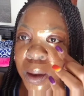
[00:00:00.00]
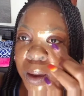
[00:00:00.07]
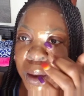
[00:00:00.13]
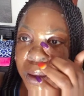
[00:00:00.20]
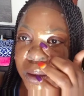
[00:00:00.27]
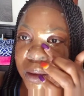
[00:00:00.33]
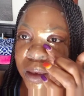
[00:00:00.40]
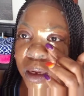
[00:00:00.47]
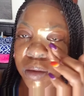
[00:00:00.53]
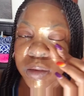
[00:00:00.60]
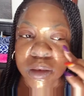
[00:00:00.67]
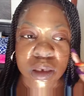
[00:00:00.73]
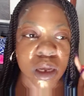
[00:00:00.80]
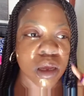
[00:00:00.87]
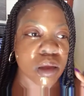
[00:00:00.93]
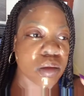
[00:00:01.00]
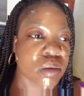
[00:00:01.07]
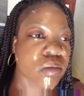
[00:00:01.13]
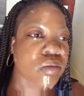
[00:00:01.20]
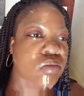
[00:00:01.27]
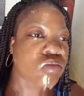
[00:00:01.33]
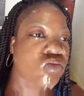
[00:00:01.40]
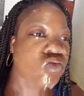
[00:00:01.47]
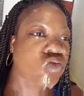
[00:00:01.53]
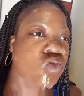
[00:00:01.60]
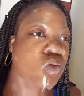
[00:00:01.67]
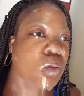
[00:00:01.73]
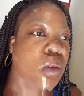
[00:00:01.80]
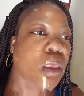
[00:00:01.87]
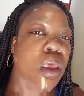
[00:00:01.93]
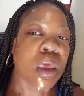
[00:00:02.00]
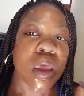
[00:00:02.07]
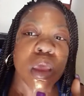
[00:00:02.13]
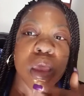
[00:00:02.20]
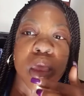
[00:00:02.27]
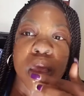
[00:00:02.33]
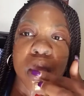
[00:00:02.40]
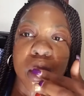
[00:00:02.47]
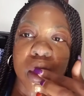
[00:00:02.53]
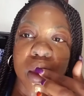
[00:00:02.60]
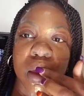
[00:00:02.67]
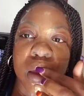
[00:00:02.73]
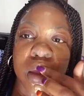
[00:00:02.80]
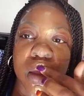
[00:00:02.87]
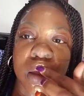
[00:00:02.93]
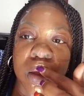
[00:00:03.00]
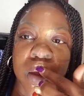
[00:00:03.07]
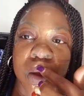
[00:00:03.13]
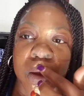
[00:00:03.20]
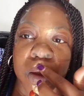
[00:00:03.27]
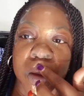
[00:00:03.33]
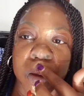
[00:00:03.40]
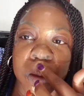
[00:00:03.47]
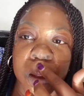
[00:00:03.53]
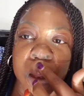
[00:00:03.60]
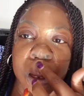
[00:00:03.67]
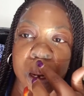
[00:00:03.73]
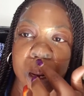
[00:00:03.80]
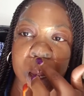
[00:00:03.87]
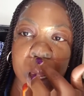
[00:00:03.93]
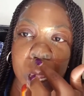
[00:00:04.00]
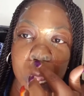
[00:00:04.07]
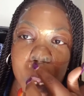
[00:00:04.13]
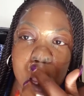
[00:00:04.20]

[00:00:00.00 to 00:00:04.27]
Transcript: is this how it's supposed to go? it's sliding off